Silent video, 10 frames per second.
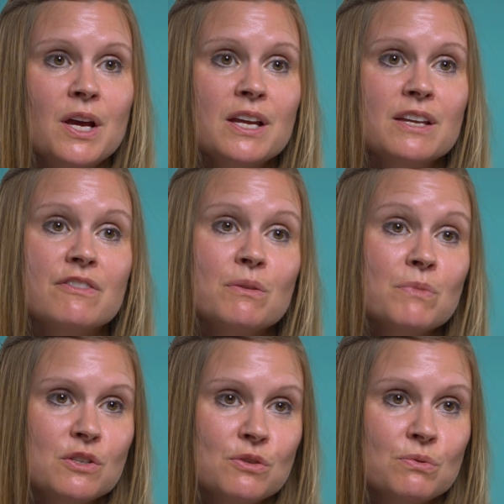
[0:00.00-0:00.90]
give them
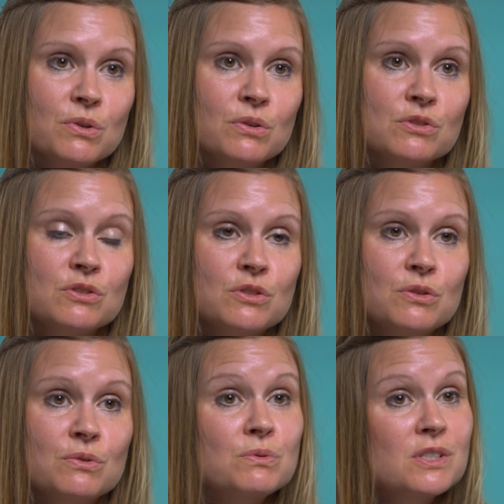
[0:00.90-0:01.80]
the tools
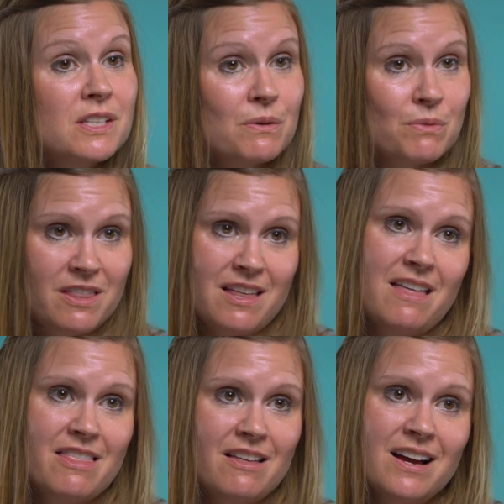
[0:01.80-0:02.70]
to sit with that
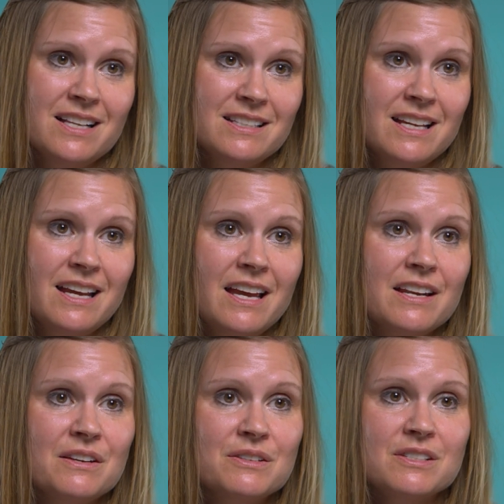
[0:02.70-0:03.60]
thought and
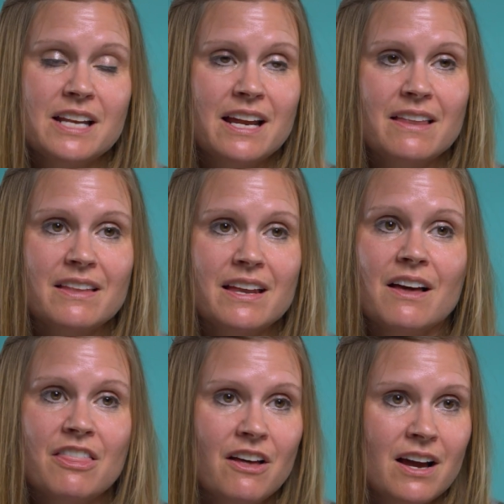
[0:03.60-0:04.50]
understand that a
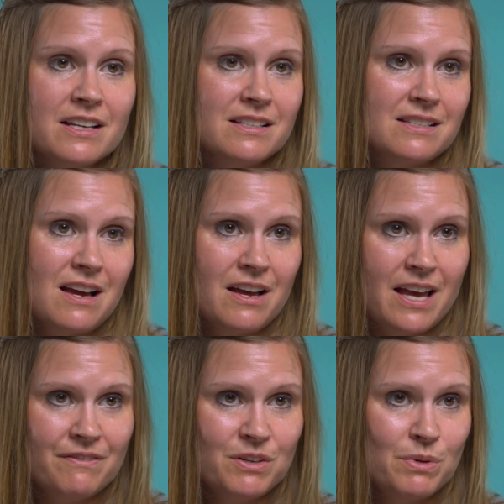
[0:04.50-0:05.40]
thought does not
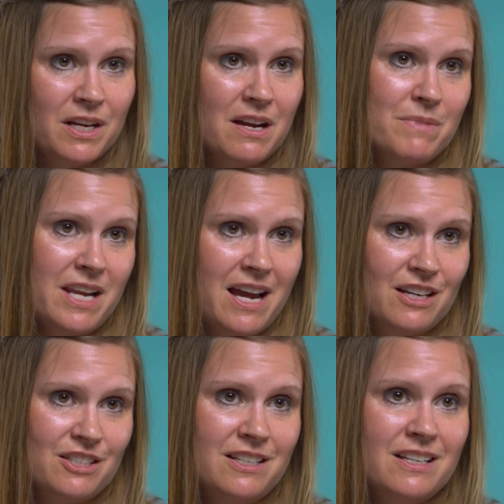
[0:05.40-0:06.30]
have to become an
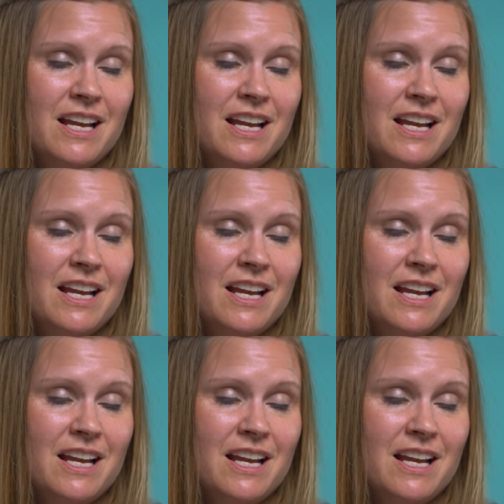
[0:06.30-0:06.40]
action,